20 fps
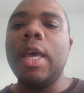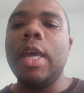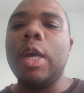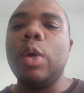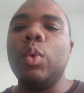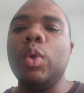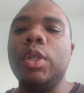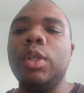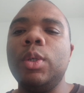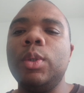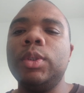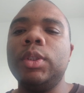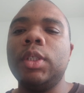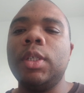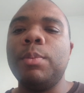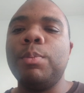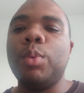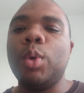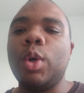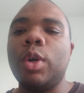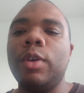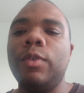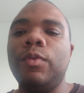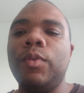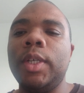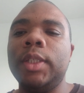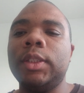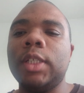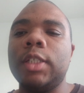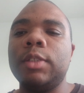and reducing broker
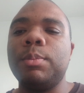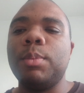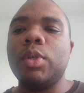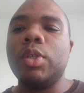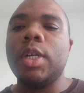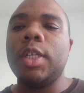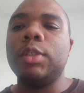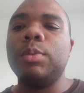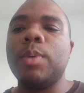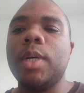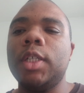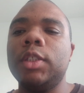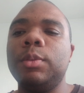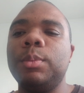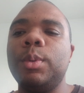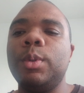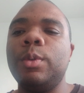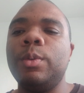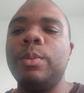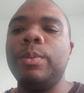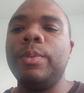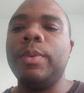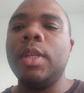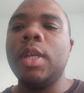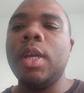fees as much as possible.